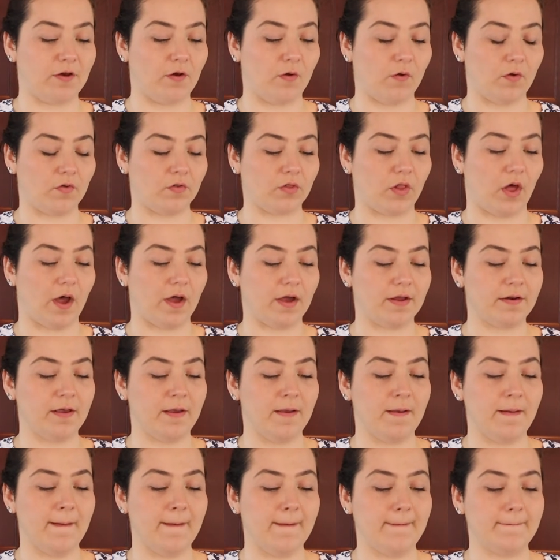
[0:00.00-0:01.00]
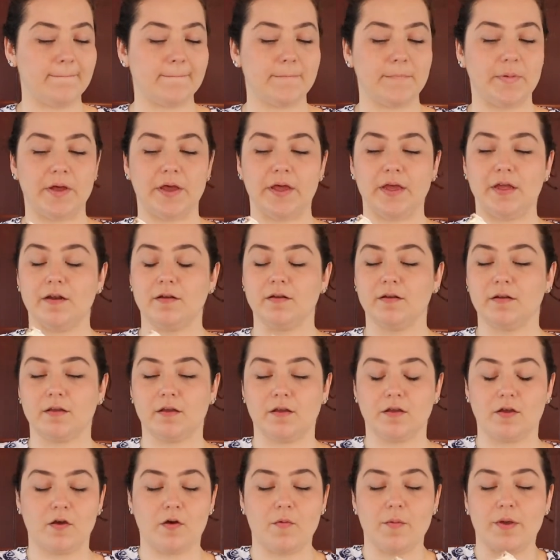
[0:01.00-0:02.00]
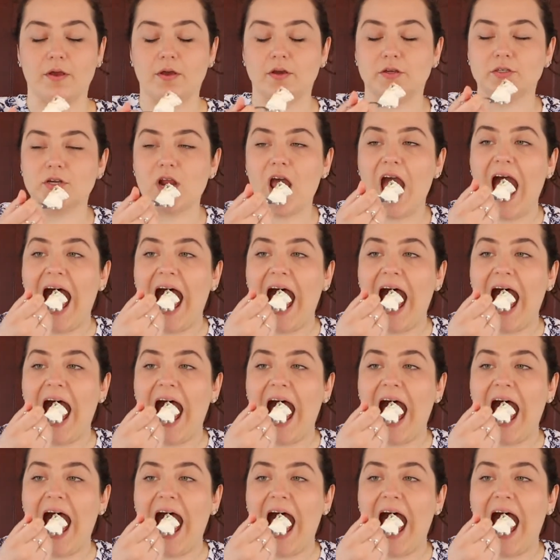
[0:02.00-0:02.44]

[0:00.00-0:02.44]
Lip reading: a whole lot, but oh my gosh.